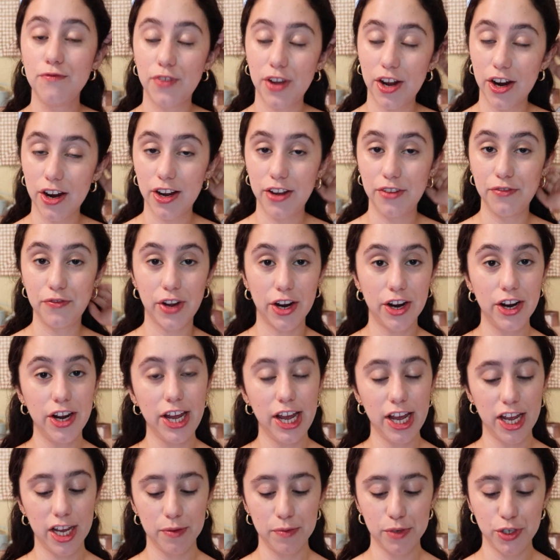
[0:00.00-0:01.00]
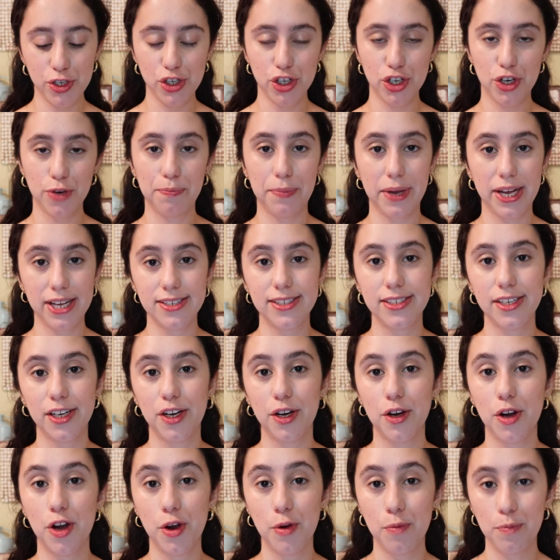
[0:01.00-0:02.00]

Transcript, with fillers: very, very amateur basic